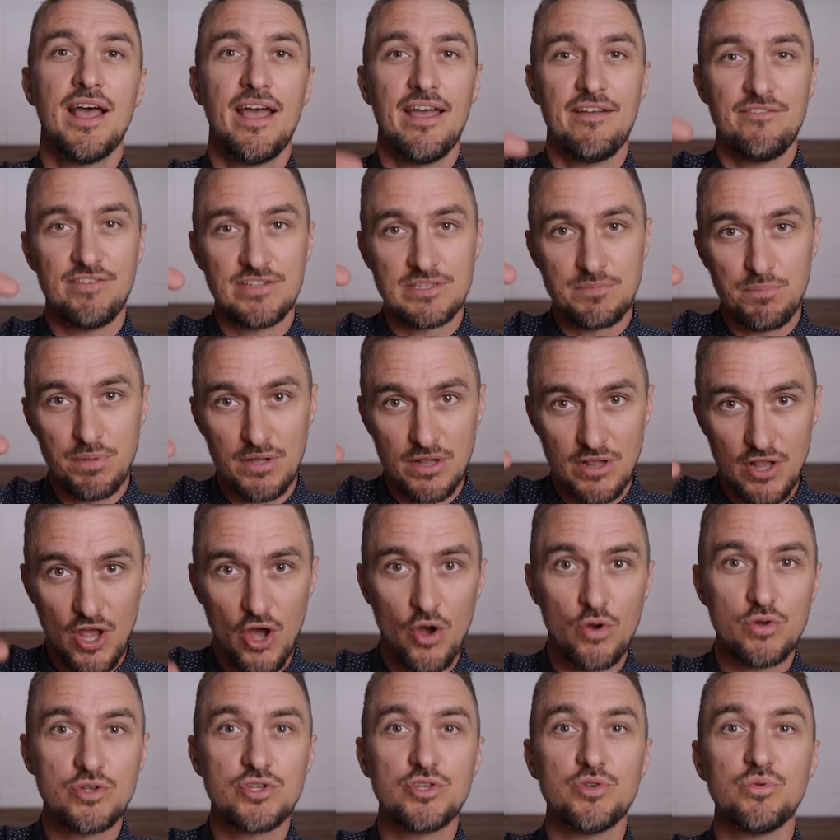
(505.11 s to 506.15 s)
If it's
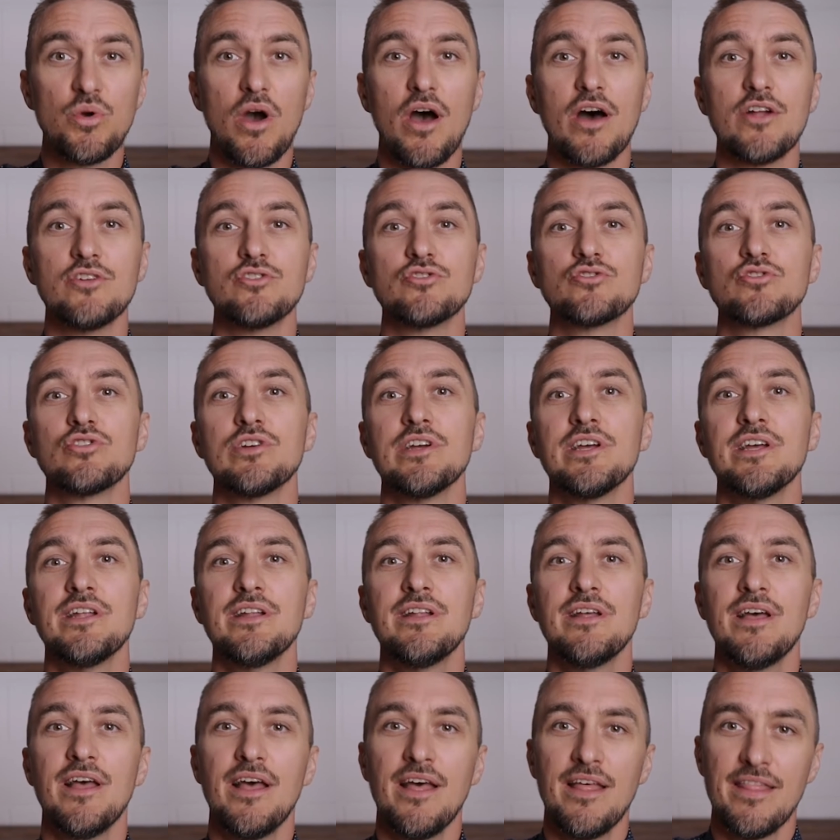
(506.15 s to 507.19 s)
below
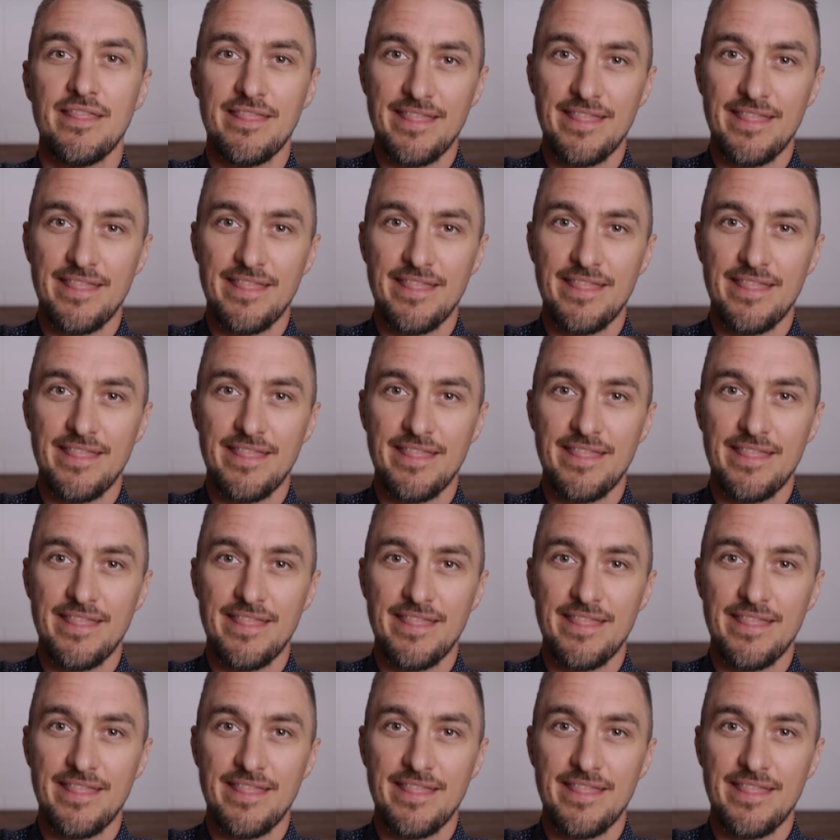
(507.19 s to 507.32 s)
200,